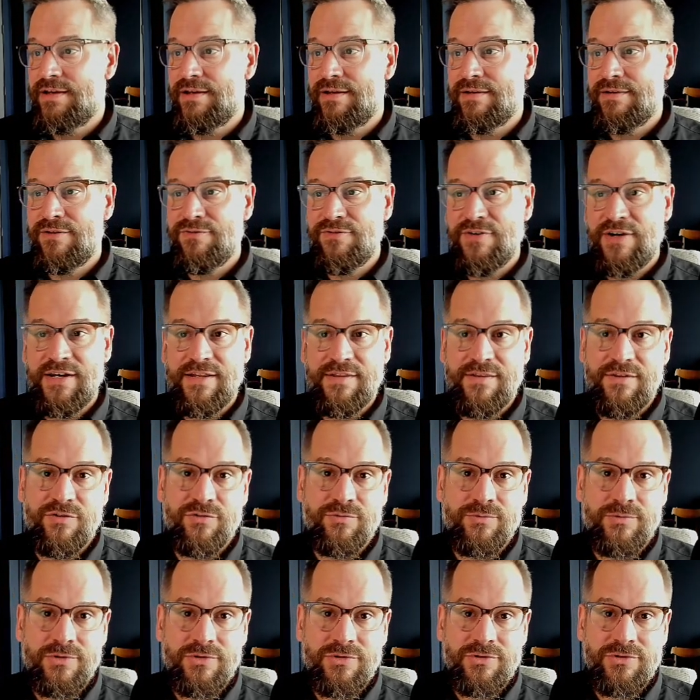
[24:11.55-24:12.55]
defining these
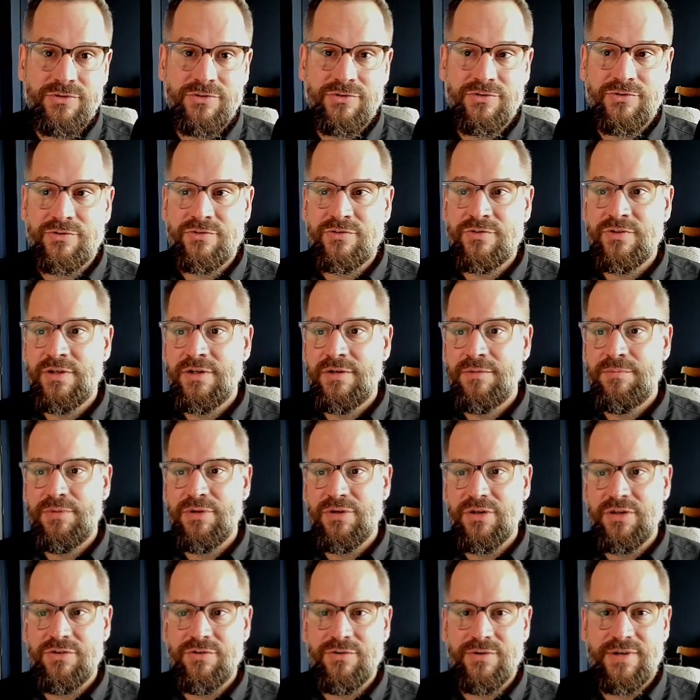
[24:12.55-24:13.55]
rules,
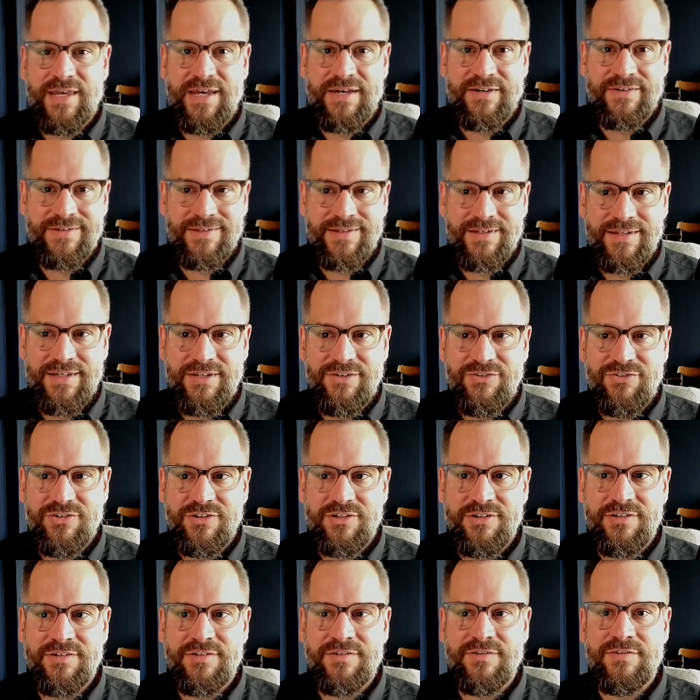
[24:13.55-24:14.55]
building new
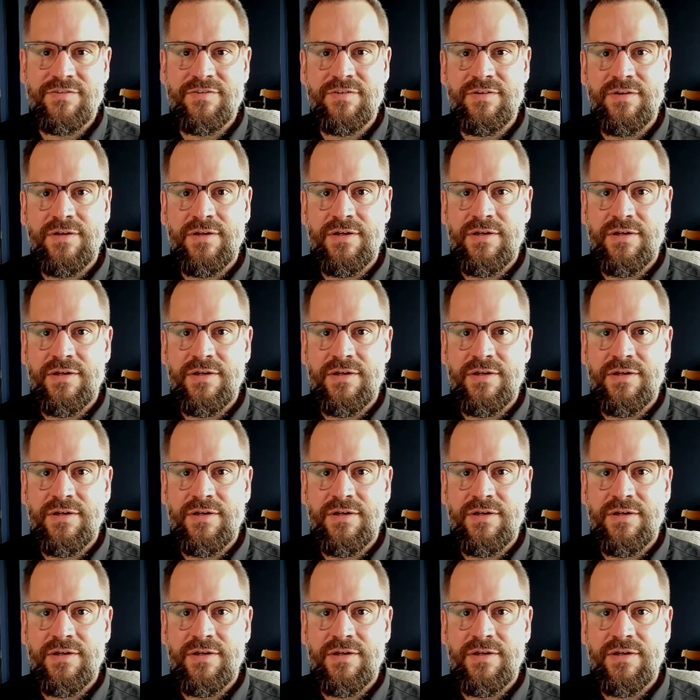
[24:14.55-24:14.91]
calculations,